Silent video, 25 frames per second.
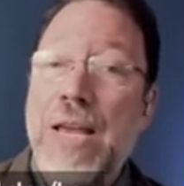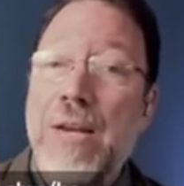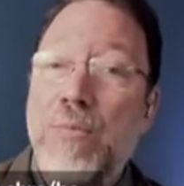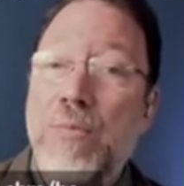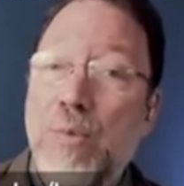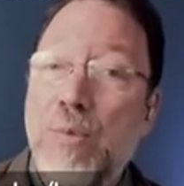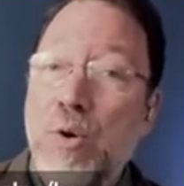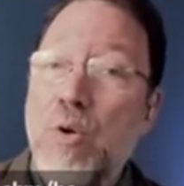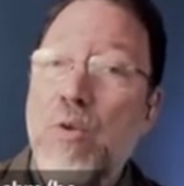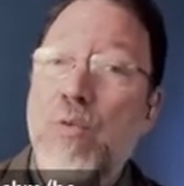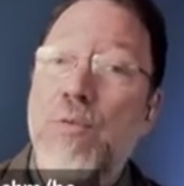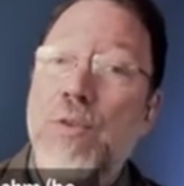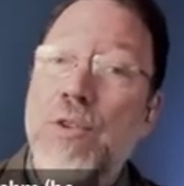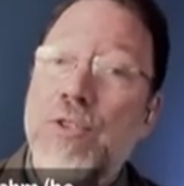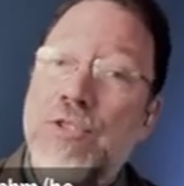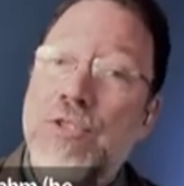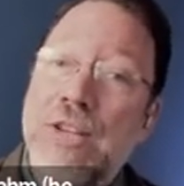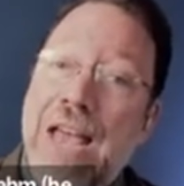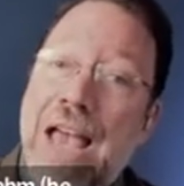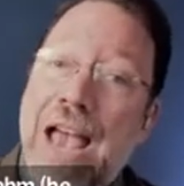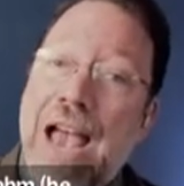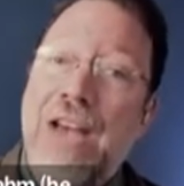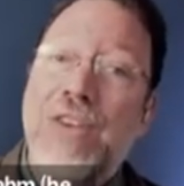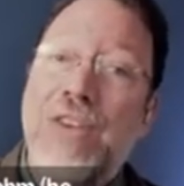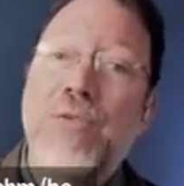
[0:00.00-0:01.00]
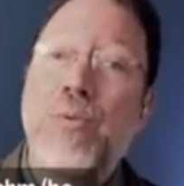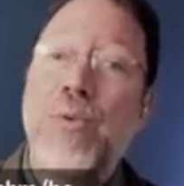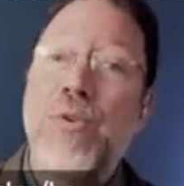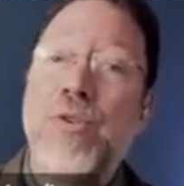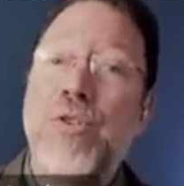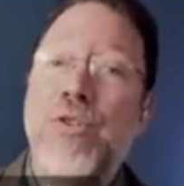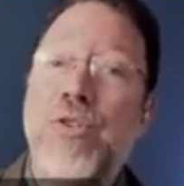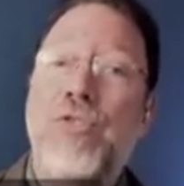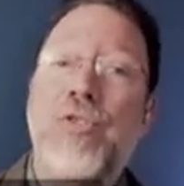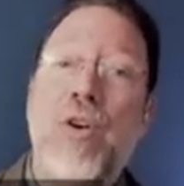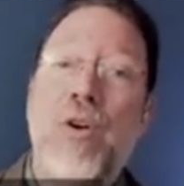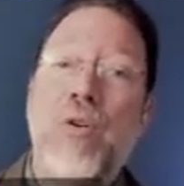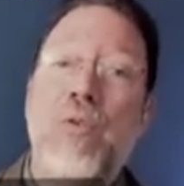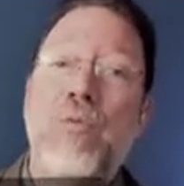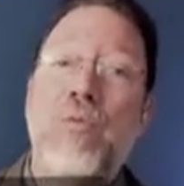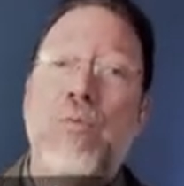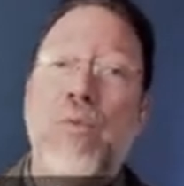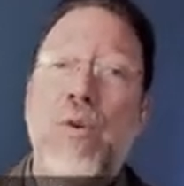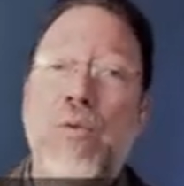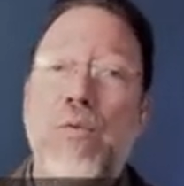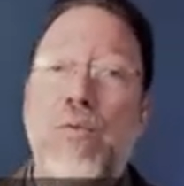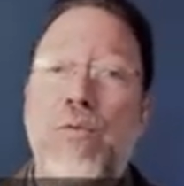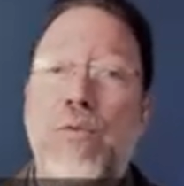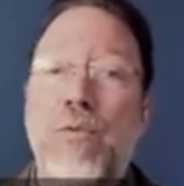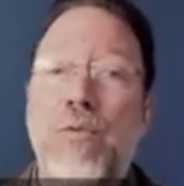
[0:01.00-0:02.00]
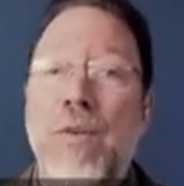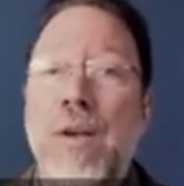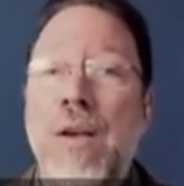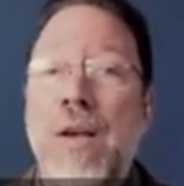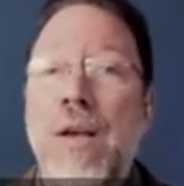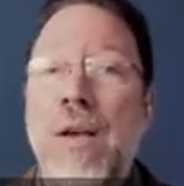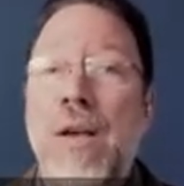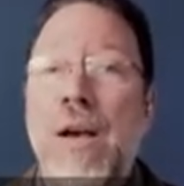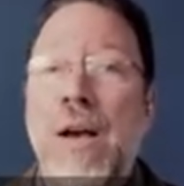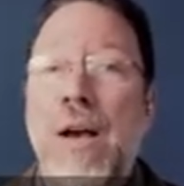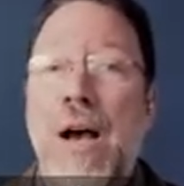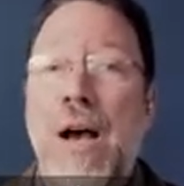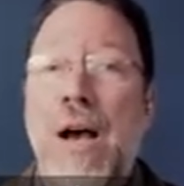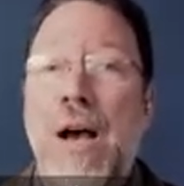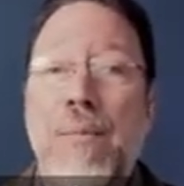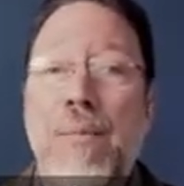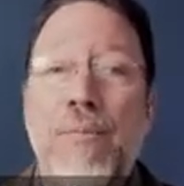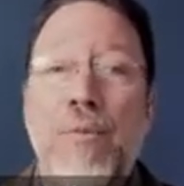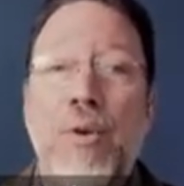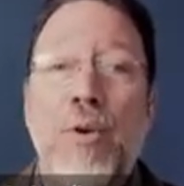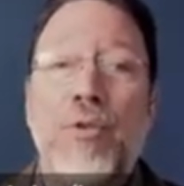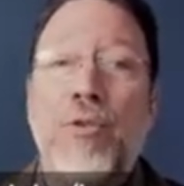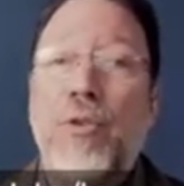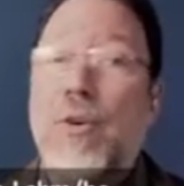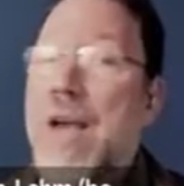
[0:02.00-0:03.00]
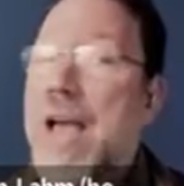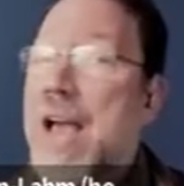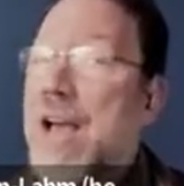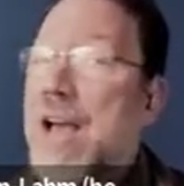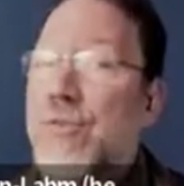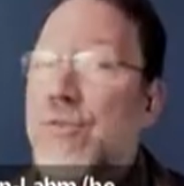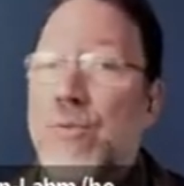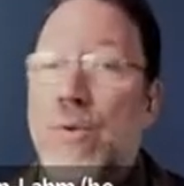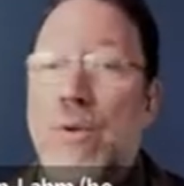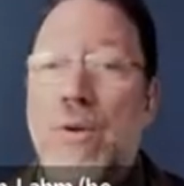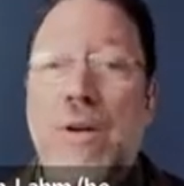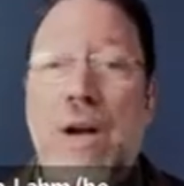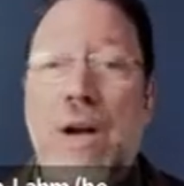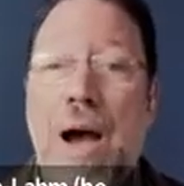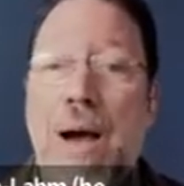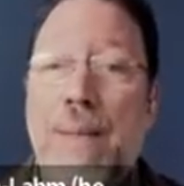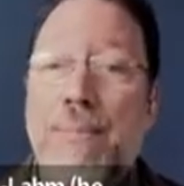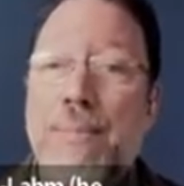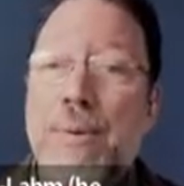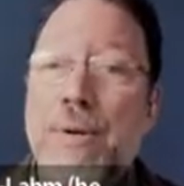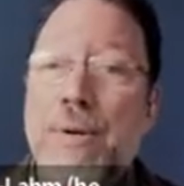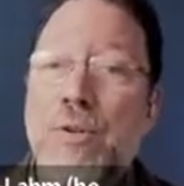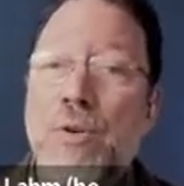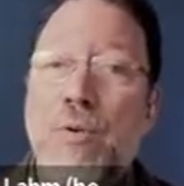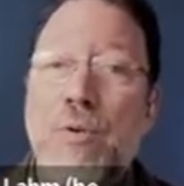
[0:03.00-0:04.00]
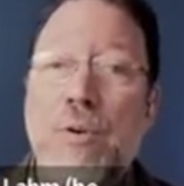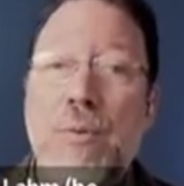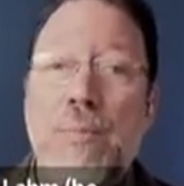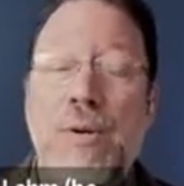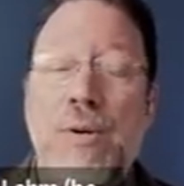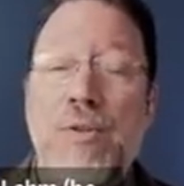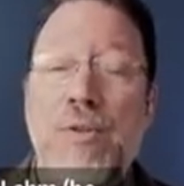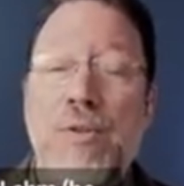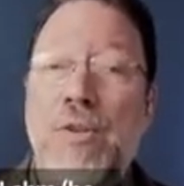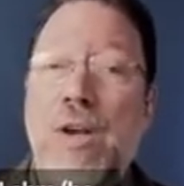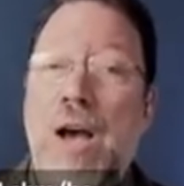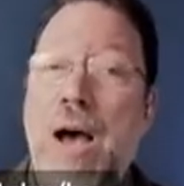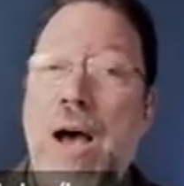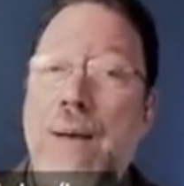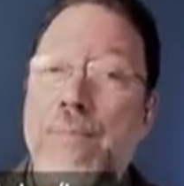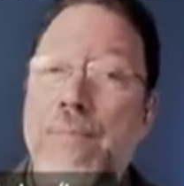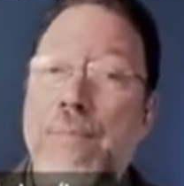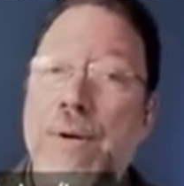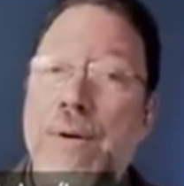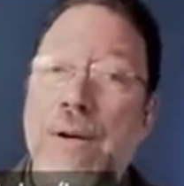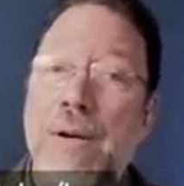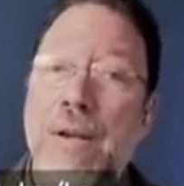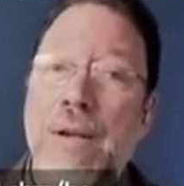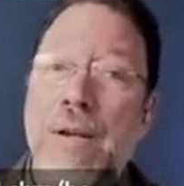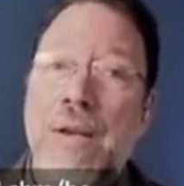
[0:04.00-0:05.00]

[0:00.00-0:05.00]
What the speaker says: roof. It's an actual stone roof. Those are actual copper dormers. Copper